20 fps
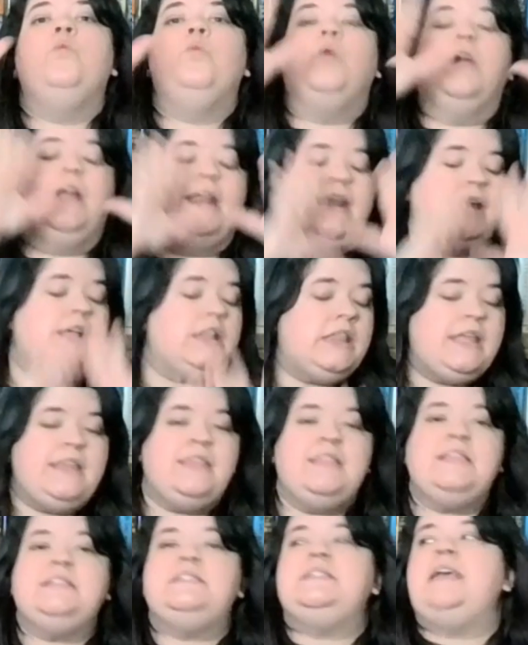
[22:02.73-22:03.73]
We're going to
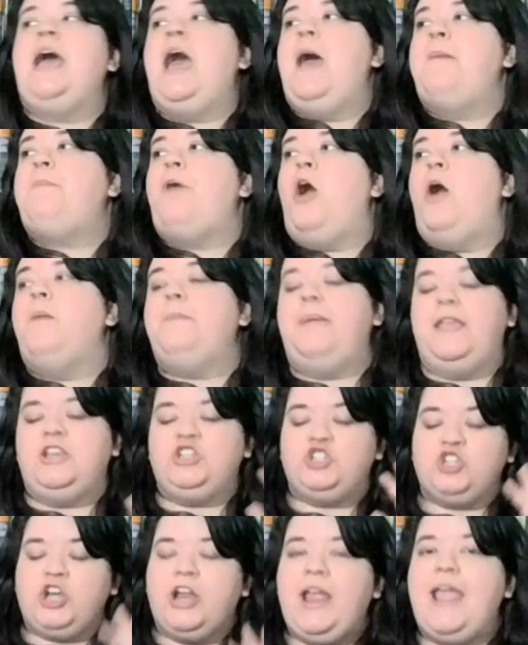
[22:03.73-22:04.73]
clean this up. I'll make
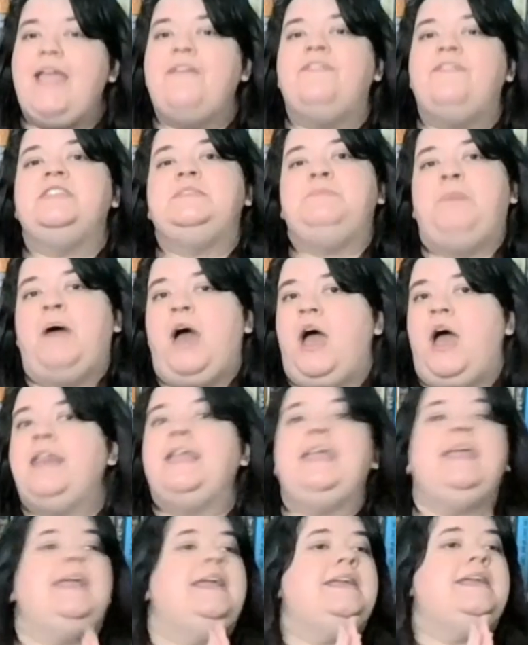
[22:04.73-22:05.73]
sure Ava's
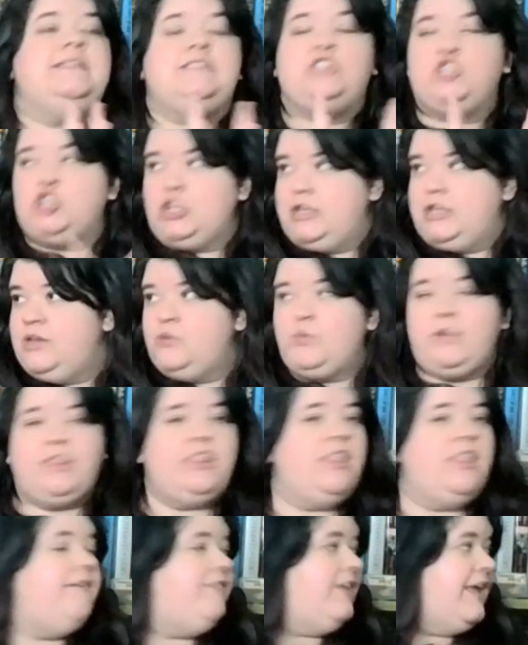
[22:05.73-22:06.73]
body is treated with
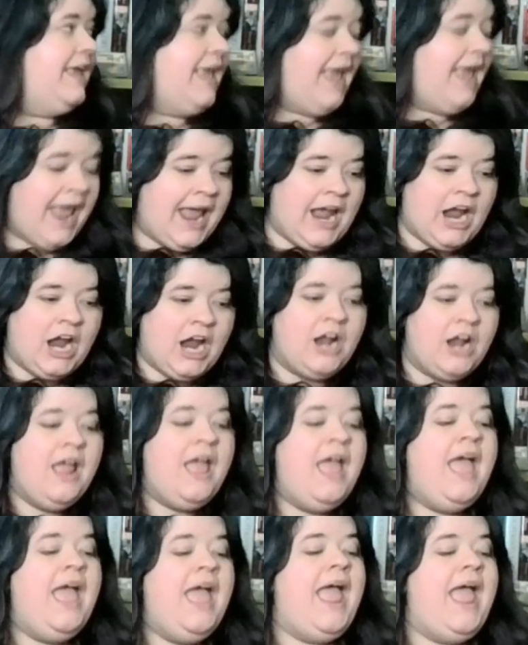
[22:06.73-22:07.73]
love and care.
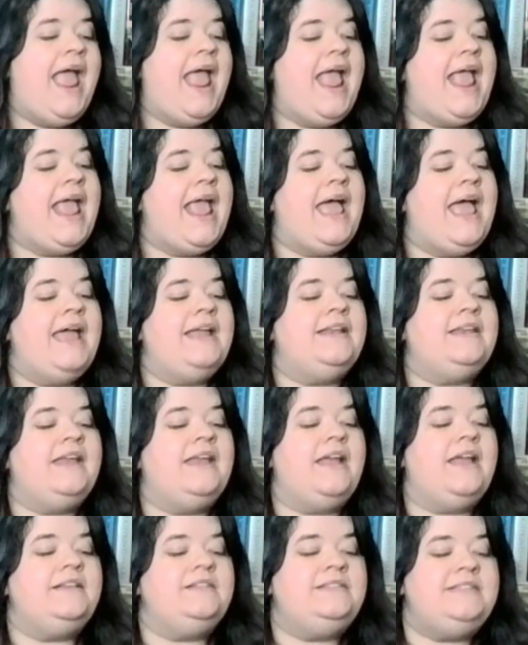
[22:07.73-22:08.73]

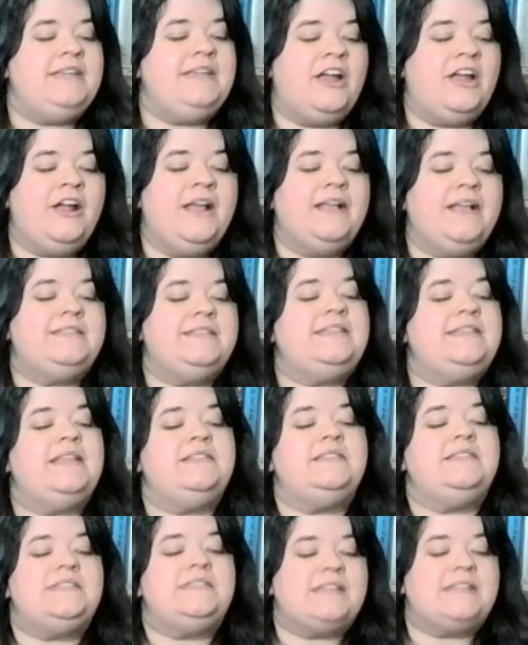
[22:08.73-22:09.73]
And Derek
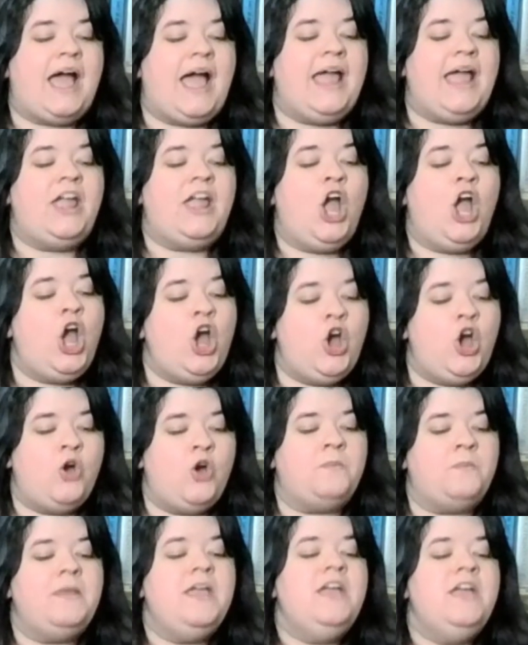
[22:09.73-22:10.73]
sends Skye
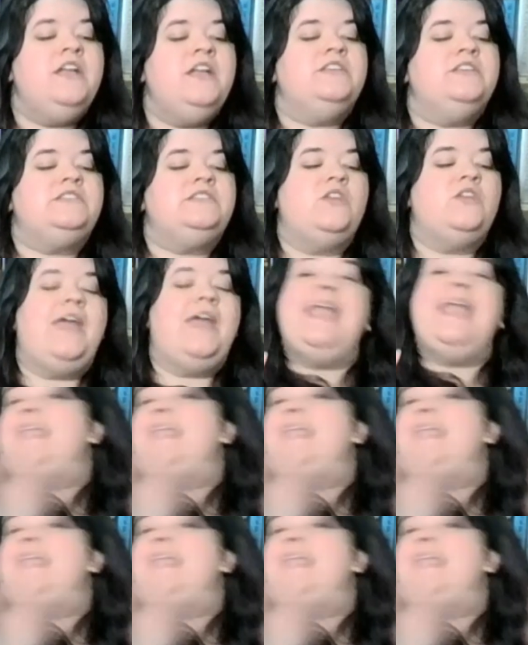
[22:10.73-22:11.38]
home so that